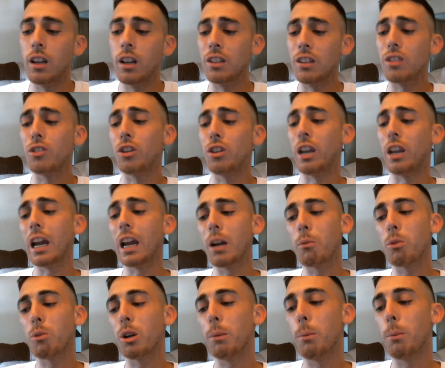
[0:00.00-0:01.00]
This
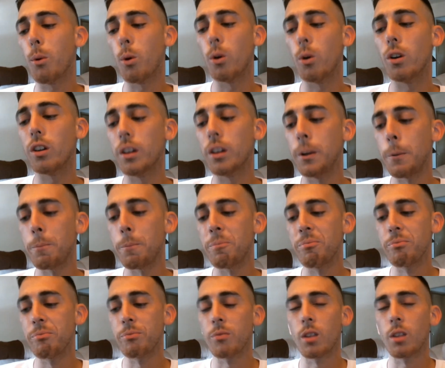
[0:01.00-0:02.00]
Kamry board,
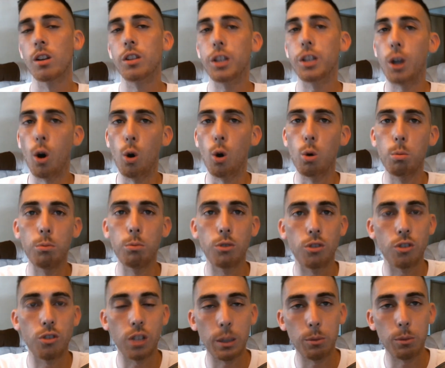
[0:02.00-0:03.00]
the ohms
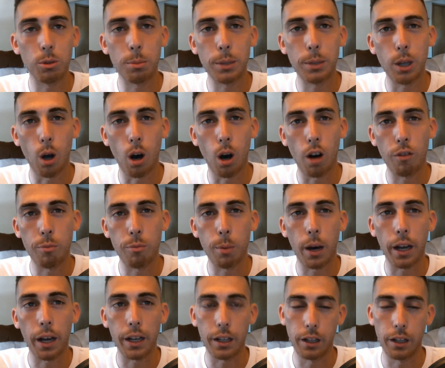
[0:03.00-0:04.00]
seem to be off
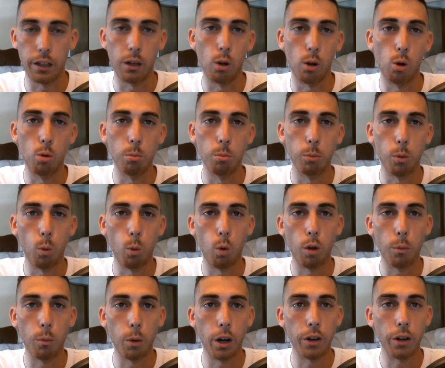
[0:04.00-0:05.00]
by an ohm
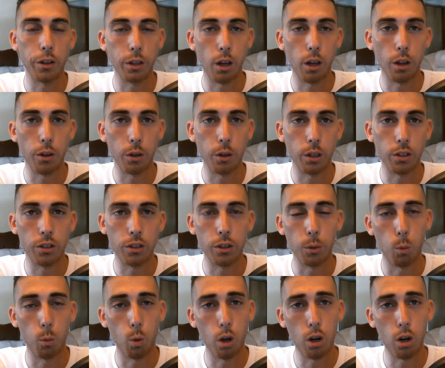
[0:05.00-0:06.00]
one way or the other. It's
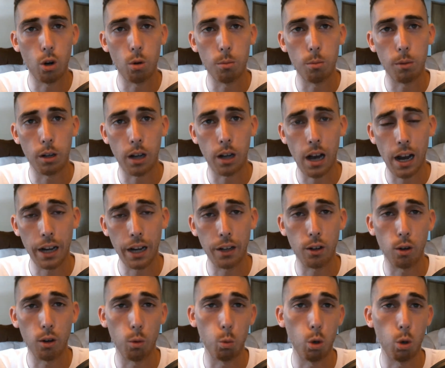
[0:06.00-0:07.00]
either 1 ohm higher
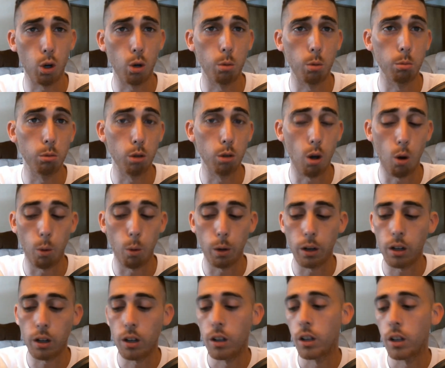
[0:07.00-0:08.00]
or 1 ohm
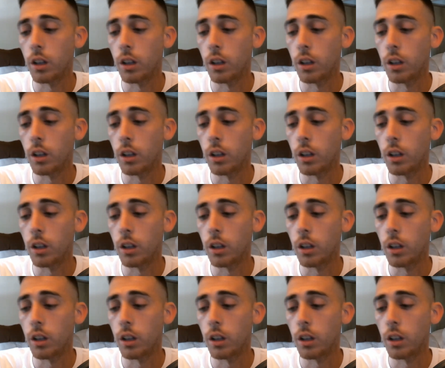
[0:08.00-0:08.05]
lower.